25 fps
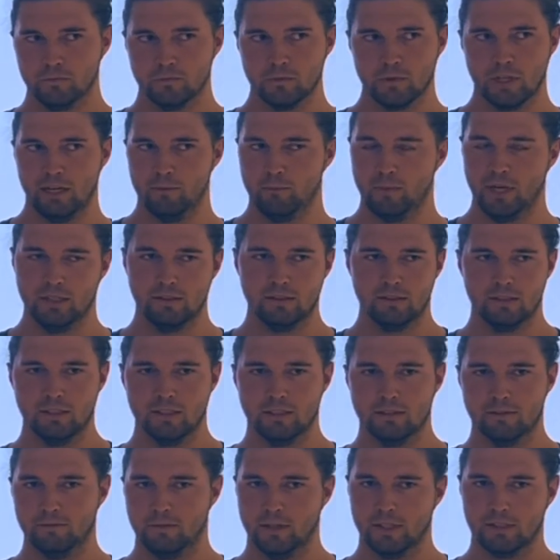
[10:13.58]
And MACI
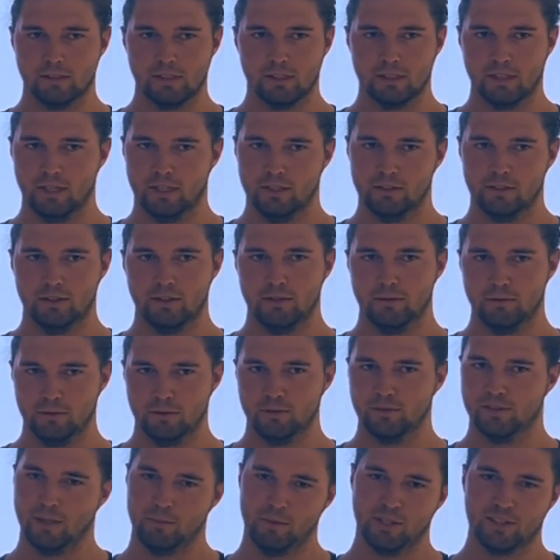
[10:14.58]
is fixing that to
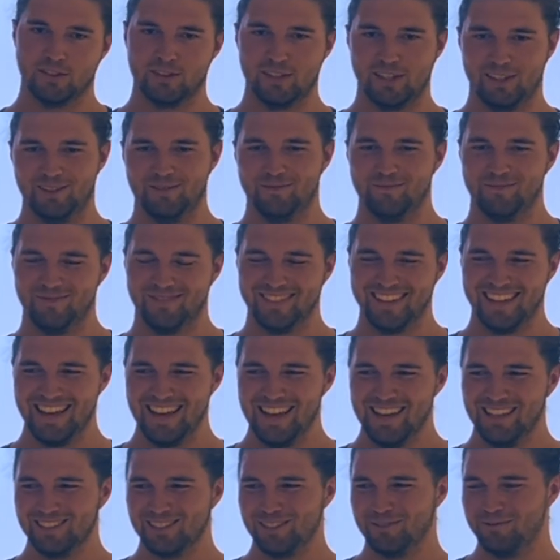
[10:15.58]
some extent.
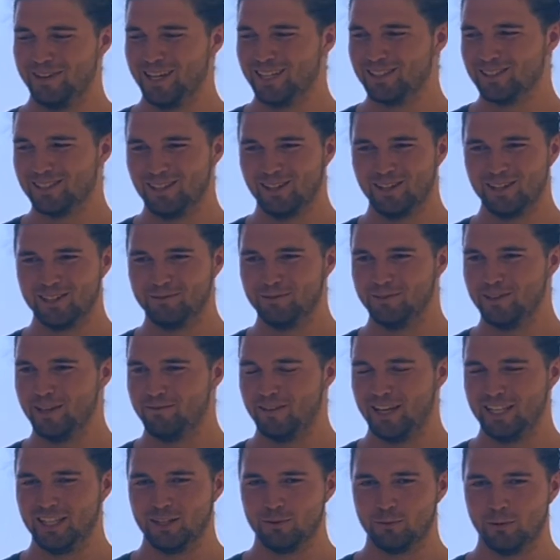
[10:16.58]
So thanks a lot. If you have
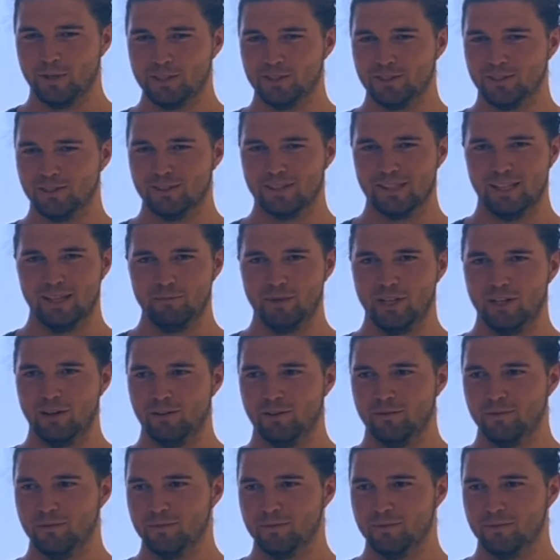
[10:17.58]
any questions, let me know.